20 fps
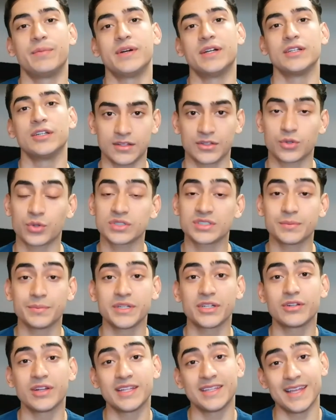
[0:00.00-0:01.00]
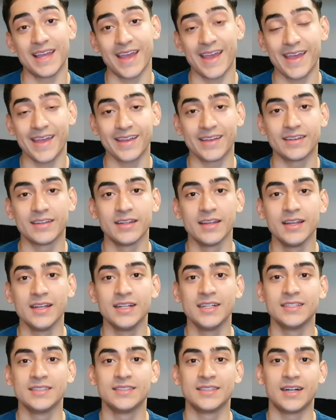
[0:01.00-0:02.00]
but towards the middle and the end,
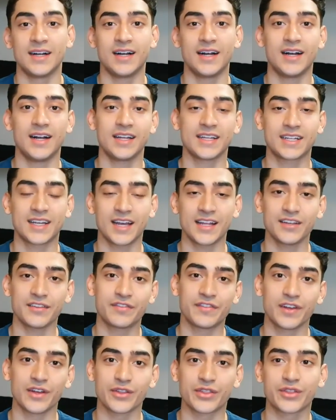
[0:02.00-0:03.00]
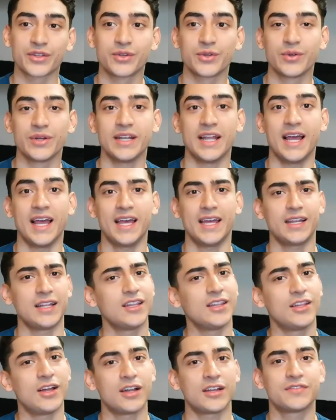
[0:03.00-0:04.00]
I kind of fell through and I had a
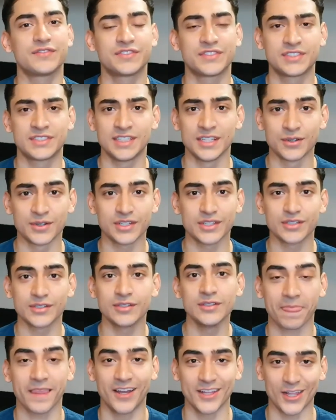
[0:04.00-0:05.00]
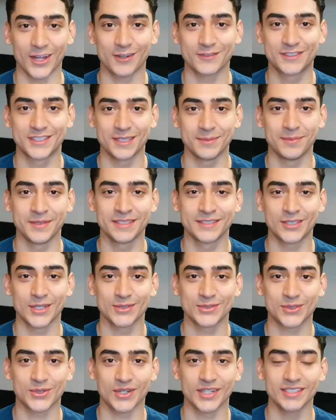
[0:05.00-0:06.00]
lot of cereal, a lot of Cinnamon
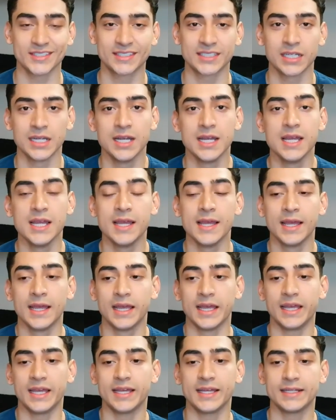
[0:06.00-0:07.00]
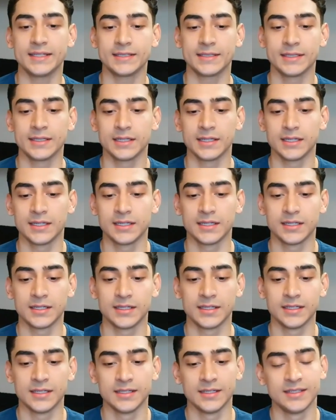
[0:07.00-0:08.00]
Toast Crunch, and
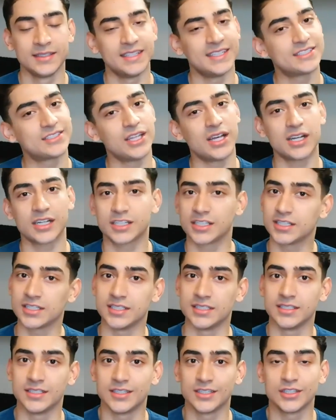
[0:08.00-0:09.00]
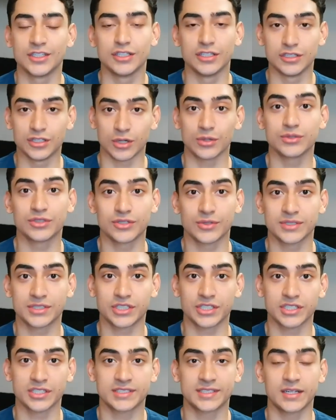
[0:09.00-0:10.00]
it's not good. Don't do it
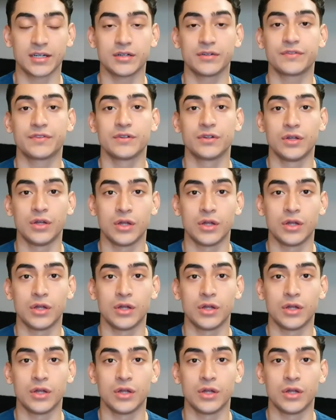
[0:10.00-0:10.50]
to yourself.